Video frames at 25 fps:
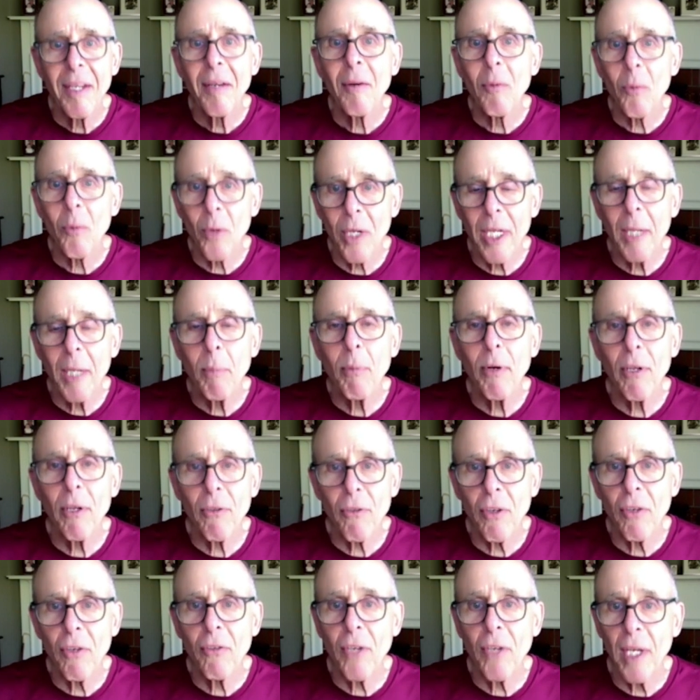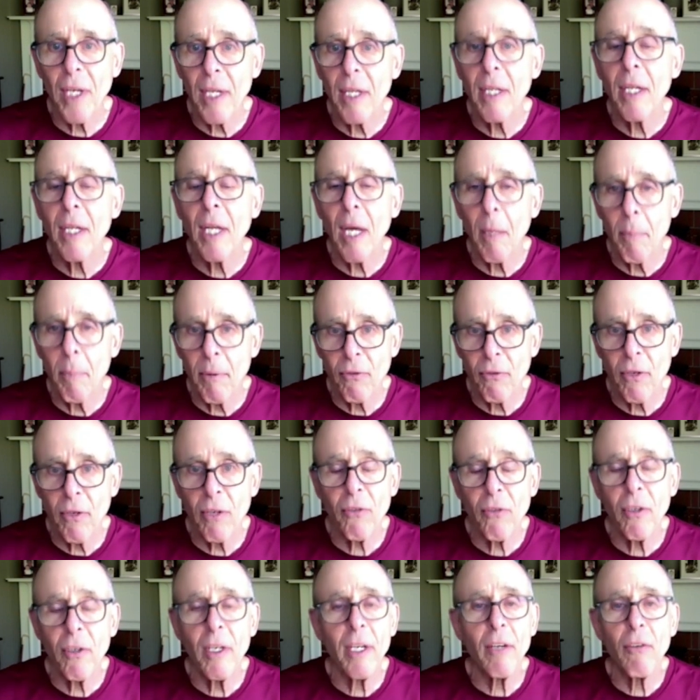really puts us in a
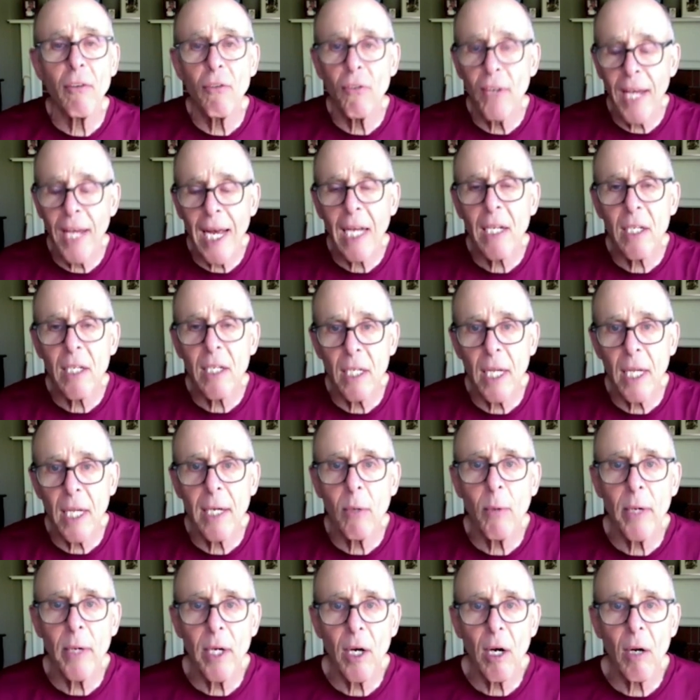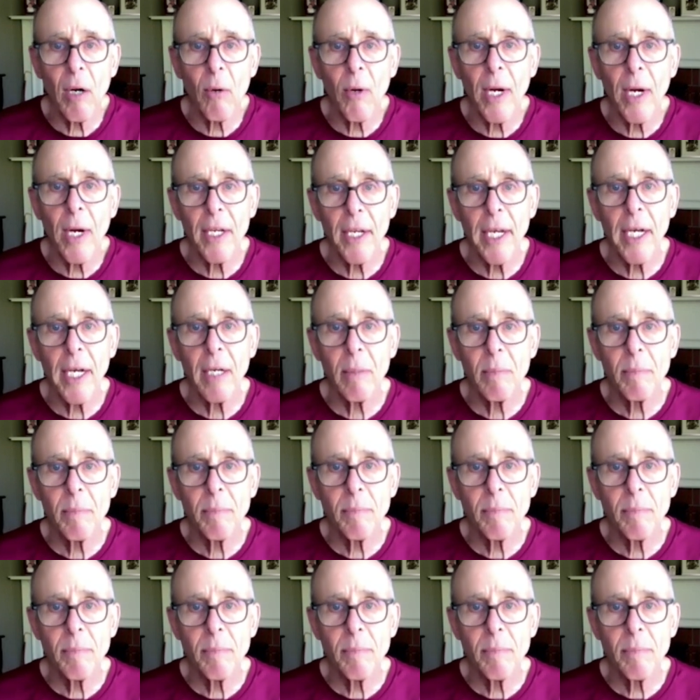position exactly like we are right now.